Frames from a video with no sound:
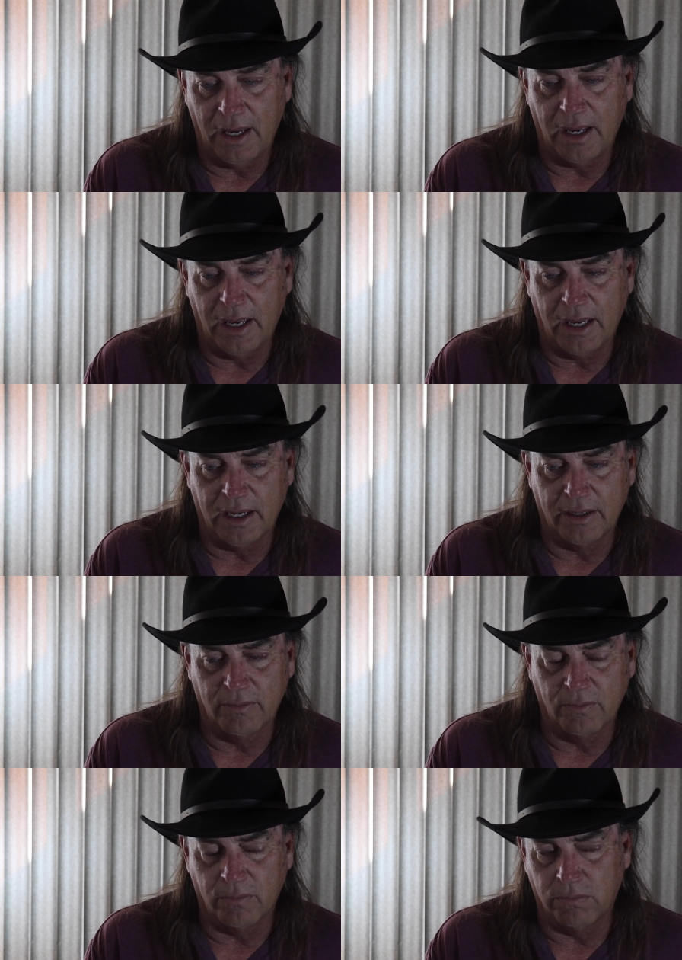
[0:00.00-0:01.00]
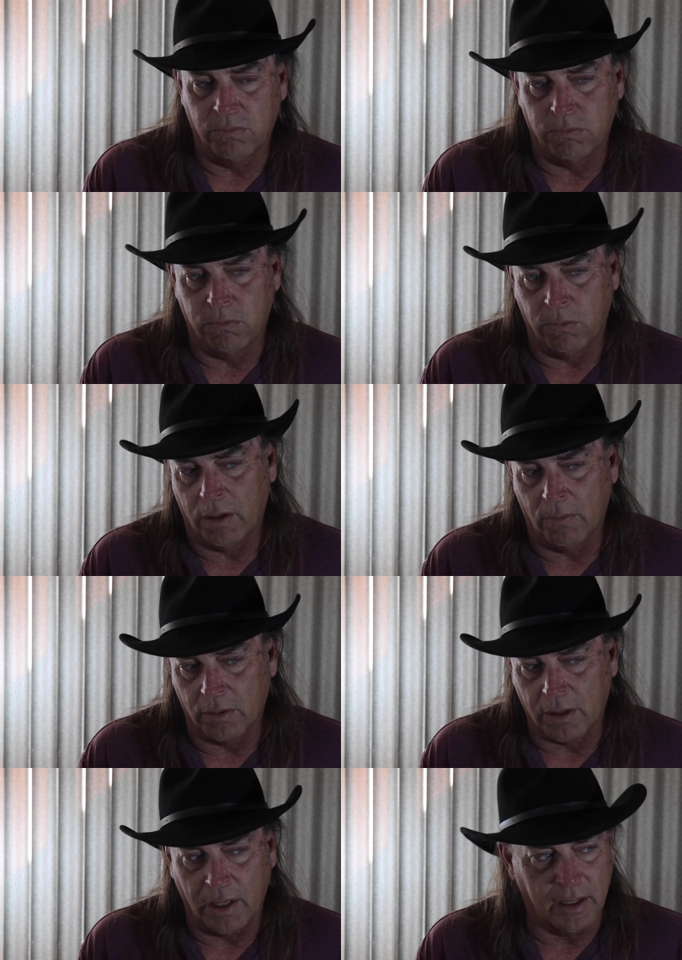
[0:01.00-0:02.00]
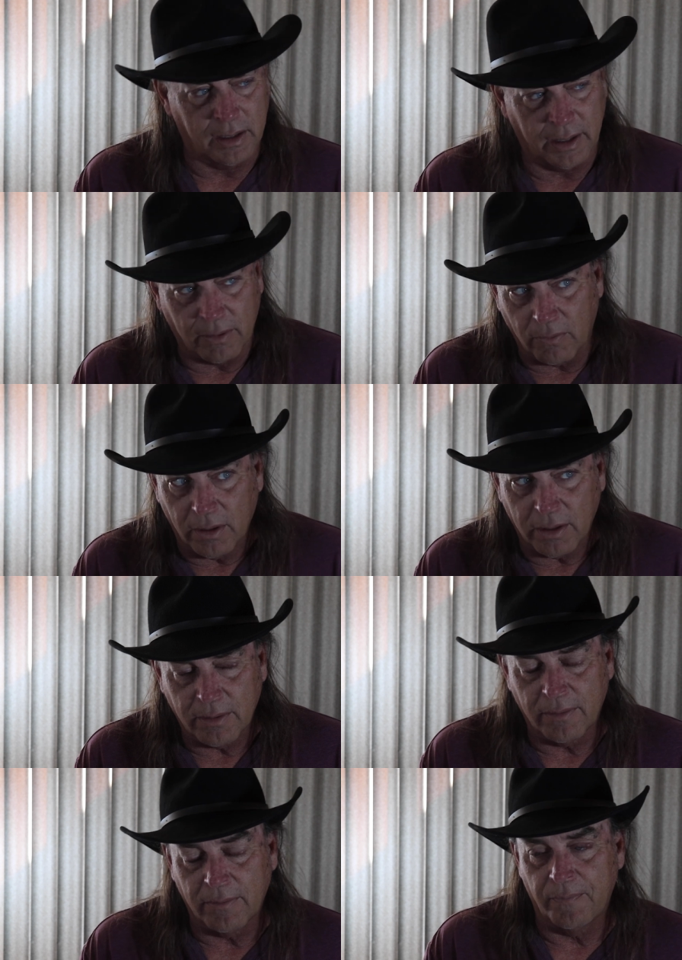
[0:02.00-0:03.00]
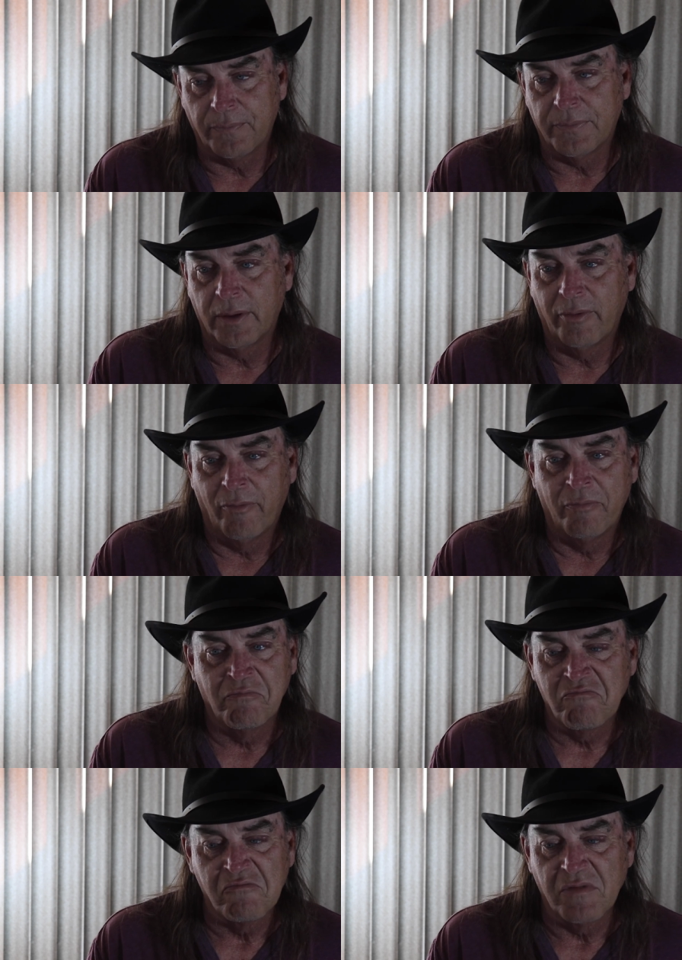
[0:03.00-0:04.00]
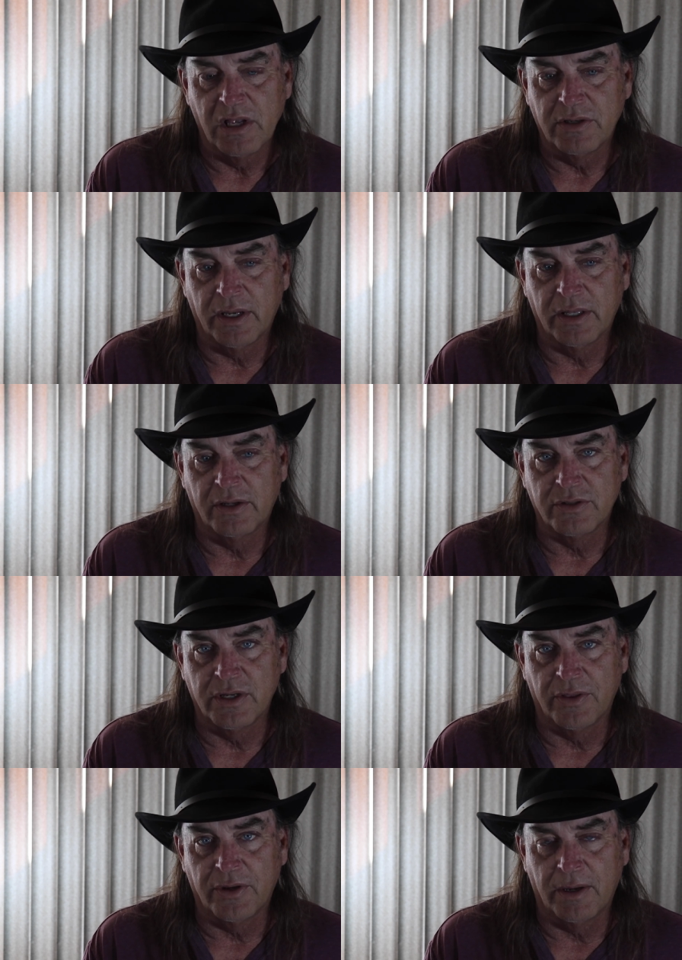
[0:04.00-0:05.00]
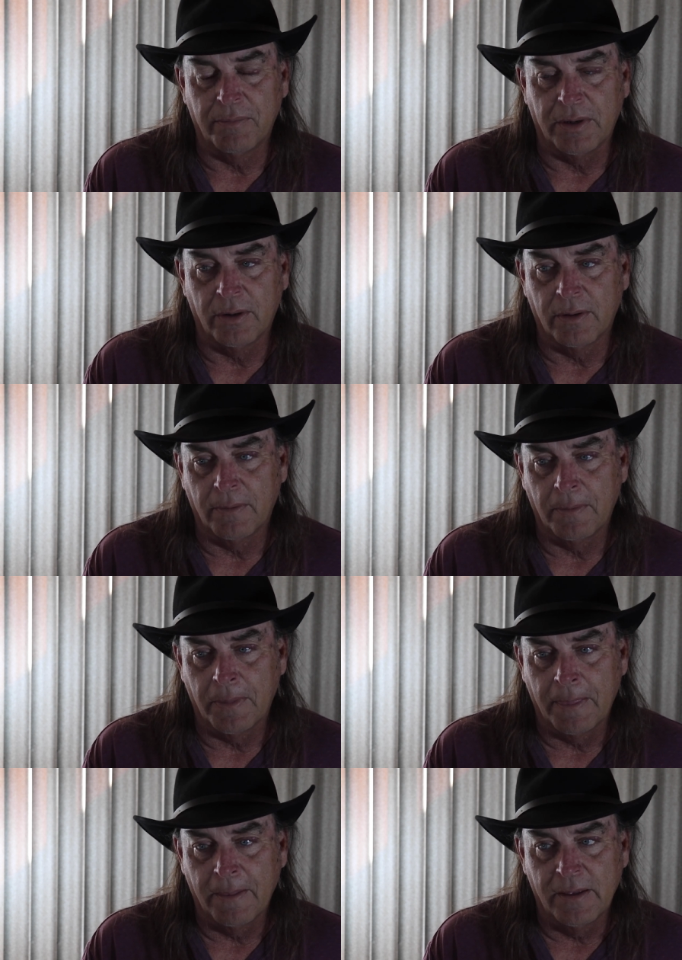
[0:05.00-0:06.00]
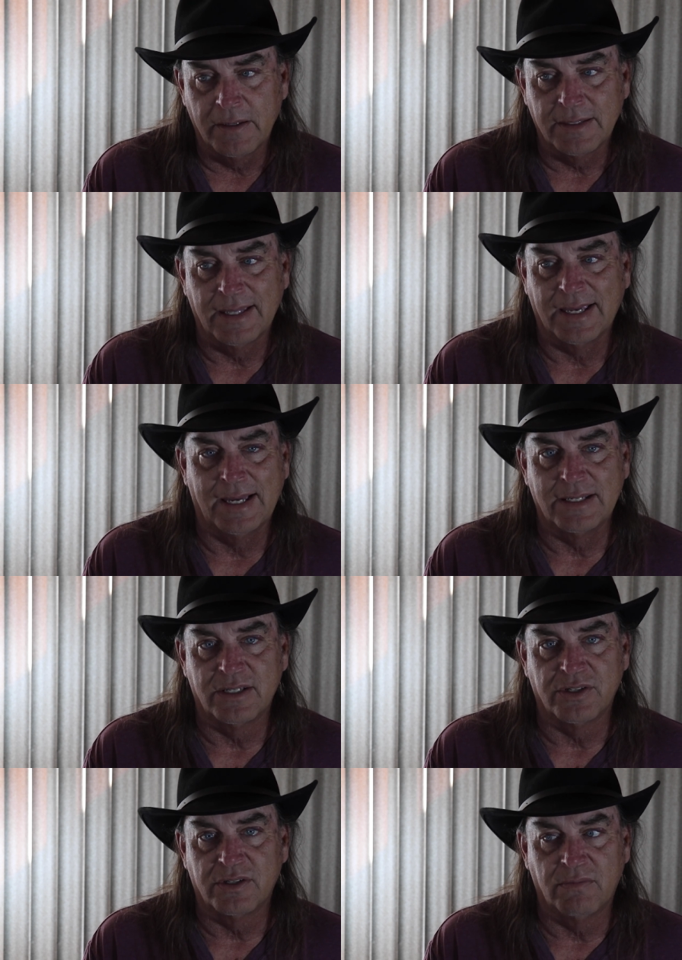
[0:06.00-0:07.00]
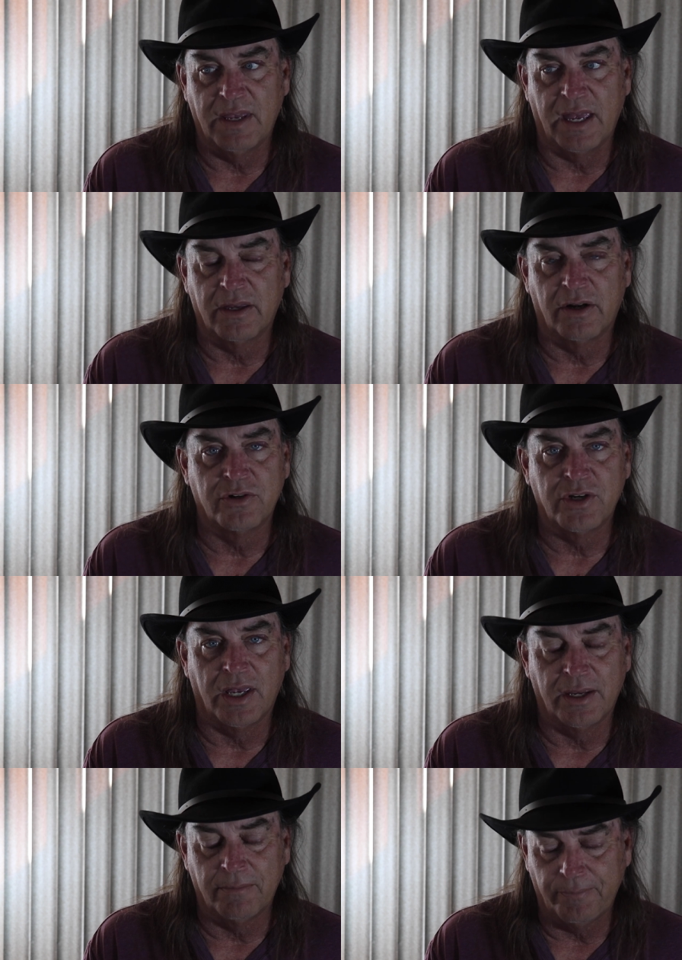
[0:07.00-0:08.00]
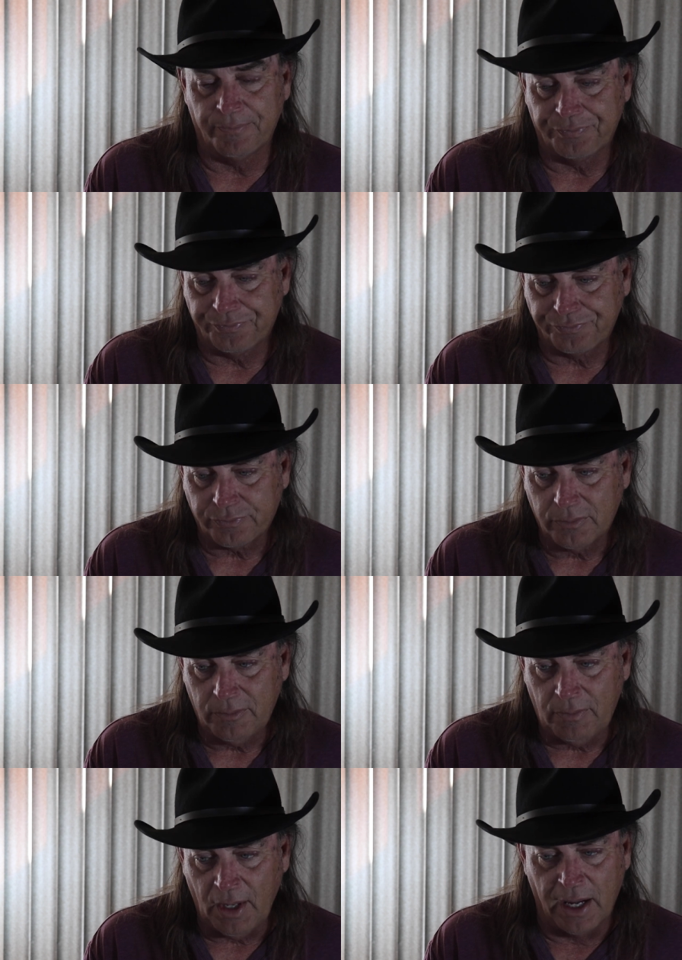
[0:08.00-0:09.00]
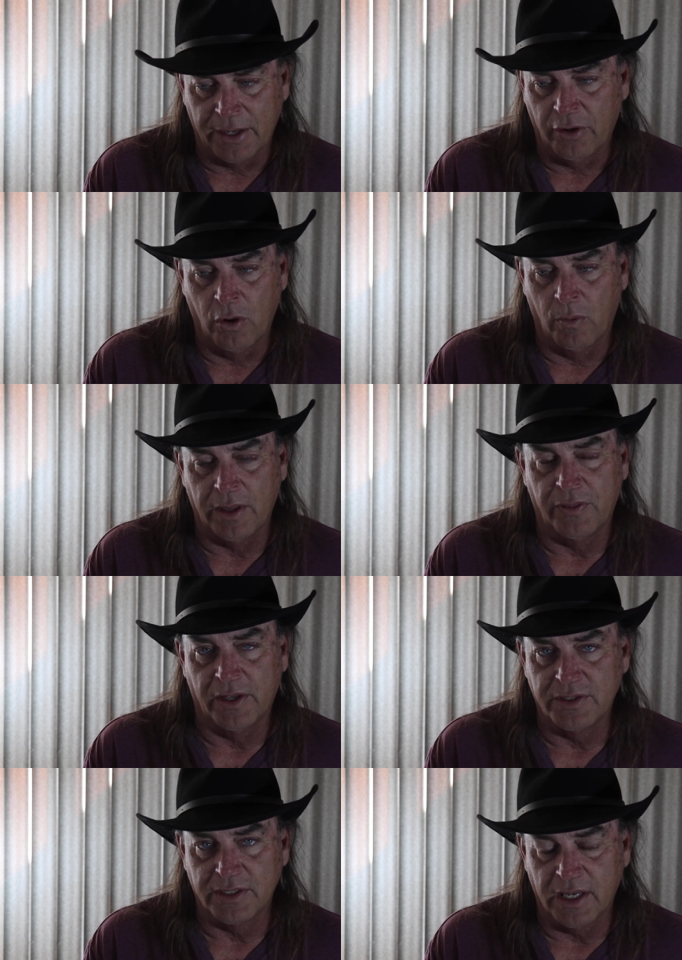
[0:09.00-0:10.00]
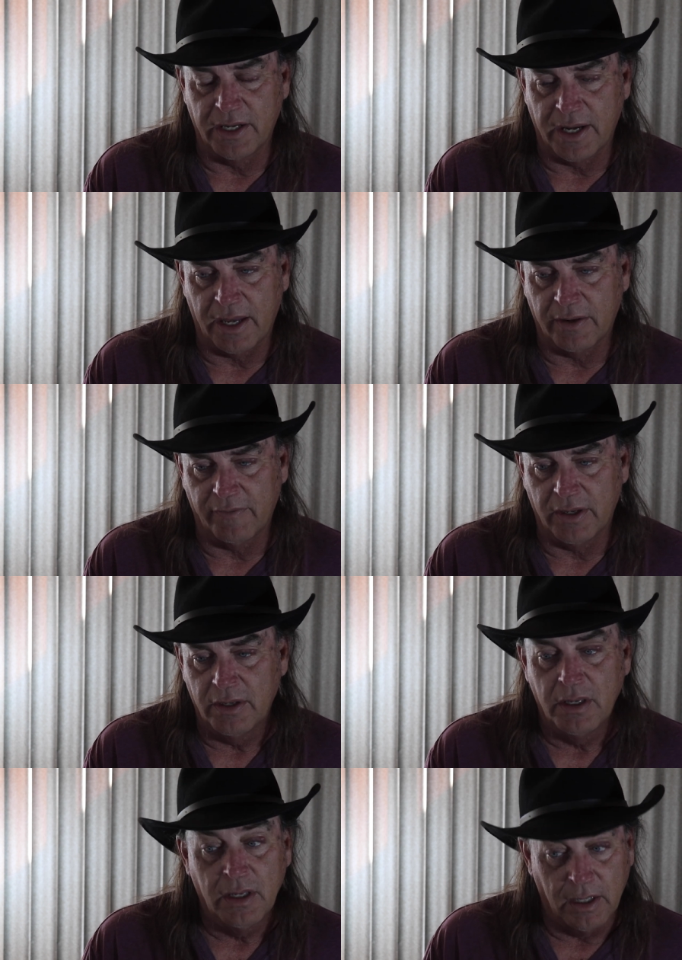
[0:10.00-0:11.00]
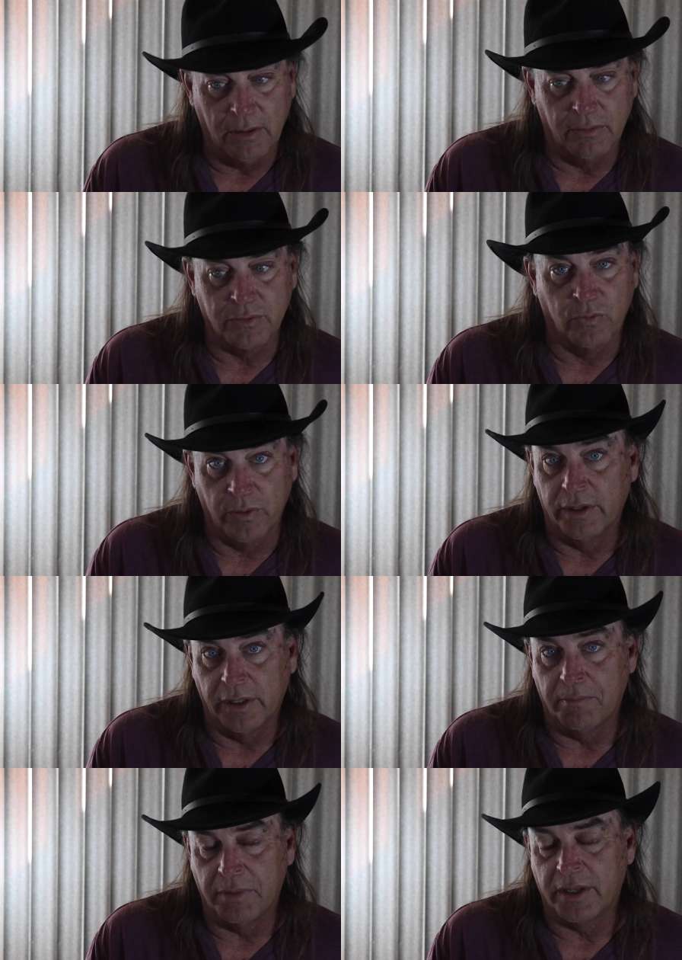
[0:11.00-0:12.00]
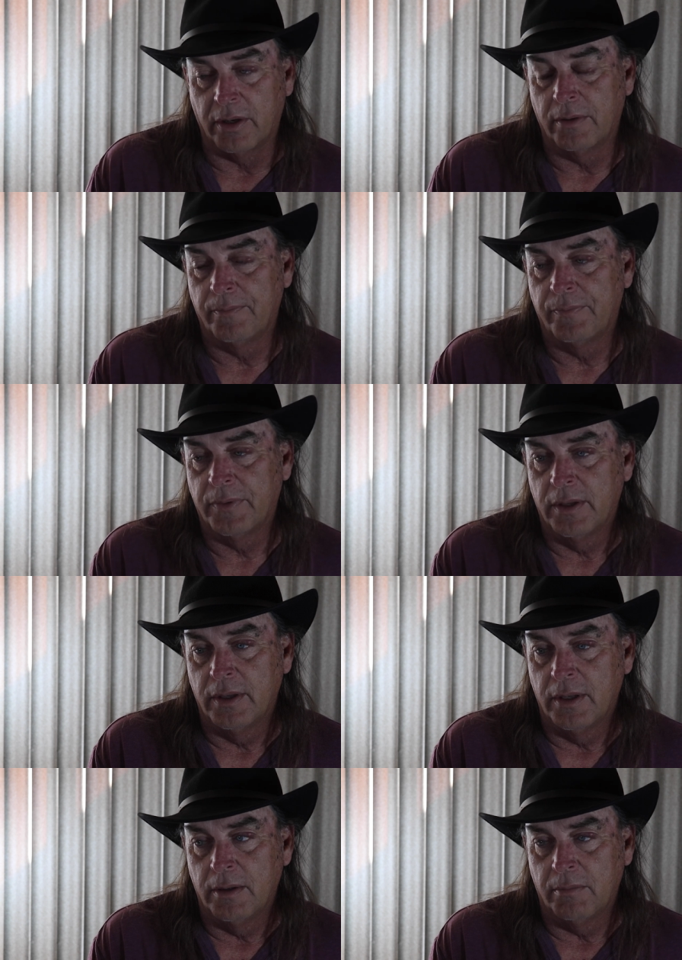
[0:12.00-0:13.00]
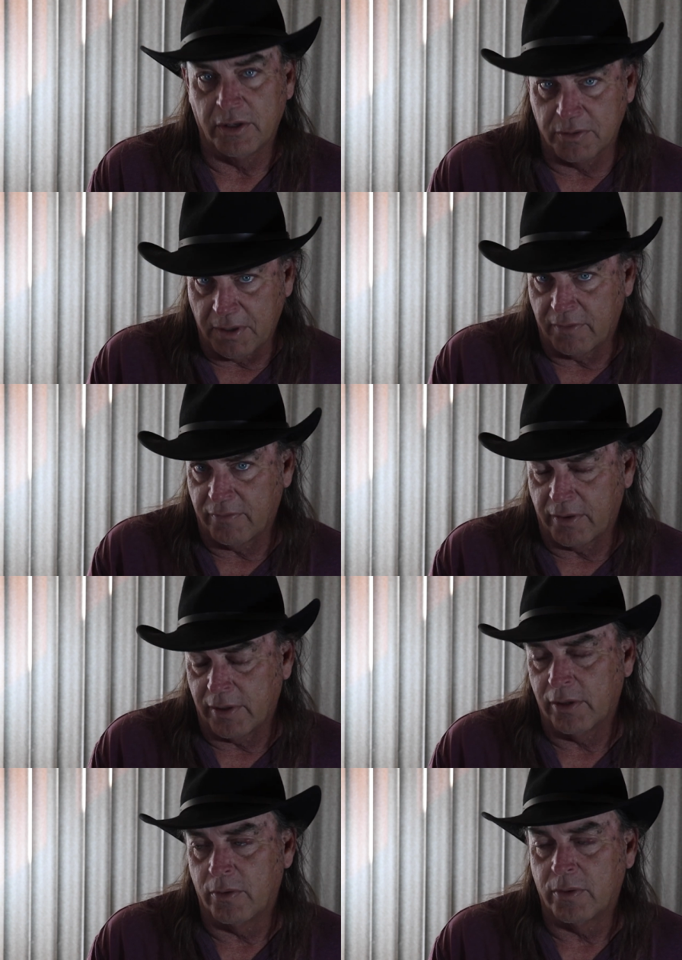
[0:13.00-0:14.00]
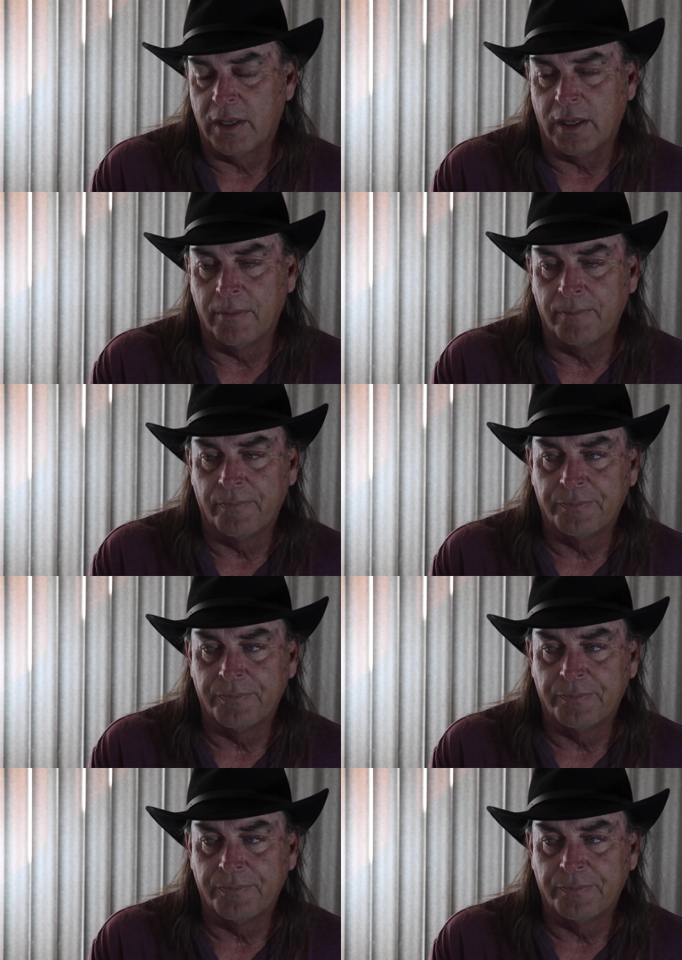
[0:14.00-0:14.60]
And we were kind of like, what? And he's like, there's nothing up here. So that guy's just yanking our chain. I don't know what he thinks he's getting out of it. He was really bitter, but he was being very low-key.